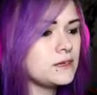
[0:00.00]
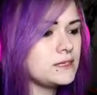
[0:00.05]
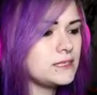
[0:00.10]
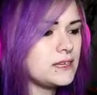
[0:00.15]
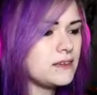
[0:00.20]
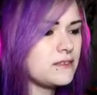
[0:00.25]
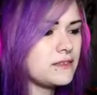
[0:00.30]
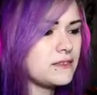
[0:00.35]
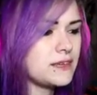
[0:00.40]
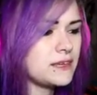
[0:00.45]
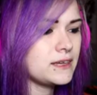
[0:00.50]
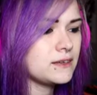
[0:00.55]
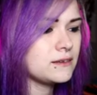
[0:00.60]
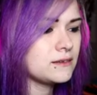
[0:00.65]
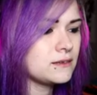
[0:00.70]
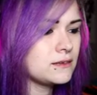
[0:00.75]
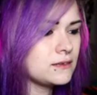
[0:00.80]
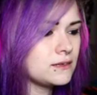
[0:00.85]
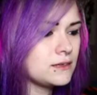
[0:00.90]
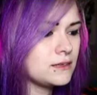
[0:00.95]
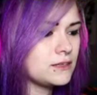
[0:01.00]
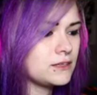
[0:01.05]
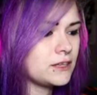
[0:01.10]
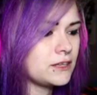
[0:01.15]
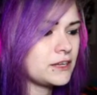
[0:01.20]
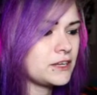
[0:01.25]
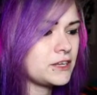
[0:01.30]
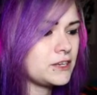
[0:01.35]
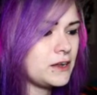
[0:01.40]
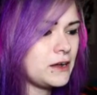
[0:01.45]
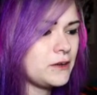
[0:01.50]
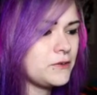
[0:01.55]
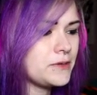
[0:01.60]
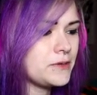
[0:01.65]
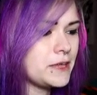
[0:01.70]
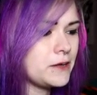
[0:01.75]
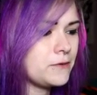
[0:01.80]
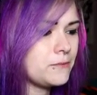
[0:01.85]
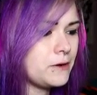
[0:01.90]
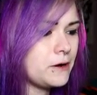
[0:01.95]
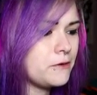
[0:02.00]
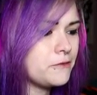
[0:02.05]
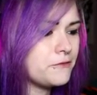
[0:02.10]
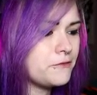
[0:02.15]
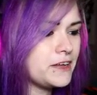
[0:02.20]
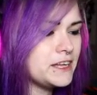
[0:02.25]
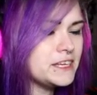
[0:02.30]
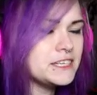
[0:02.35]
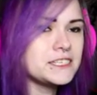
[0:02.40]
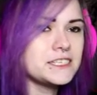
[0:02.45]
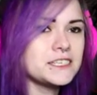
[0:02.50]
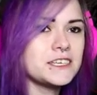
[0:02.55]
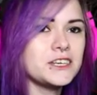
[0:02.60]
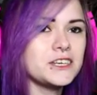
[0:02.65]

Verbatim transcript: Is that a thing? Like, you know how you get well fed?